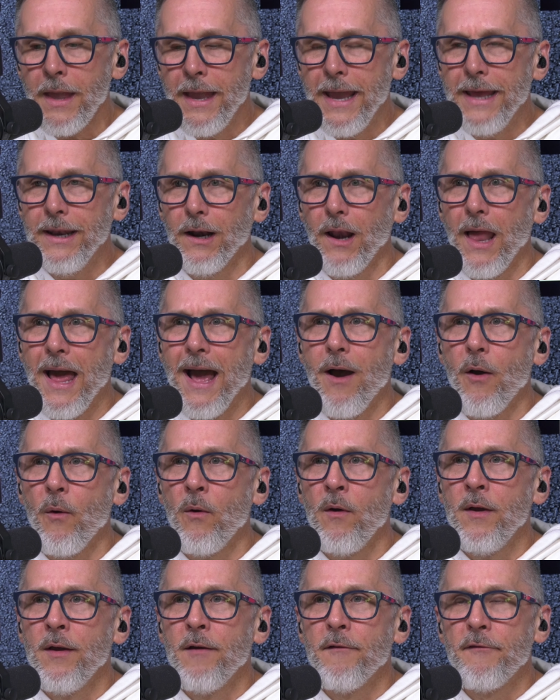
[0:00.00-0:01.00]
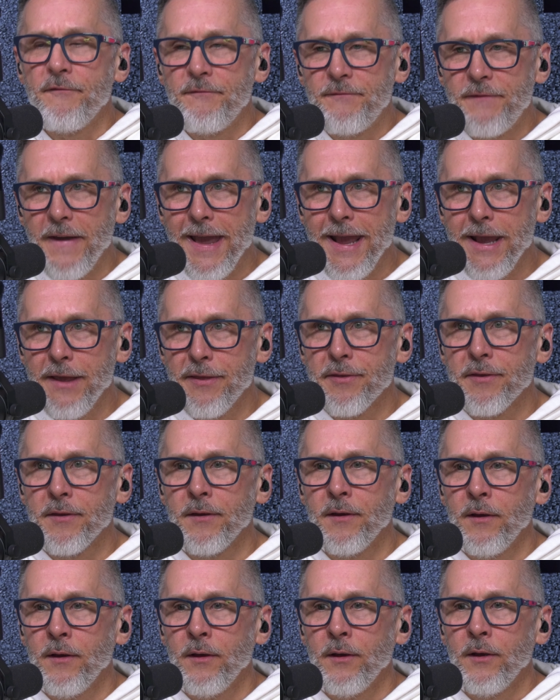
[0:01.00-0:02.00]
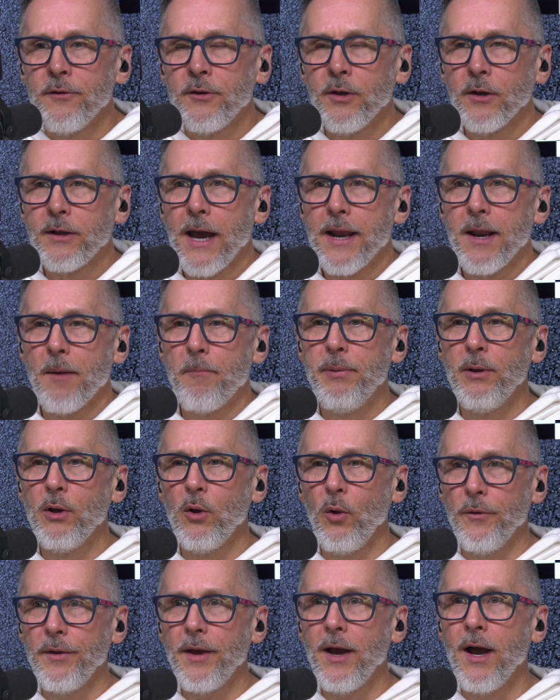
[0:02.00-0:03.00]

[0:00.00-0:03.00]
and allow faith to kind of build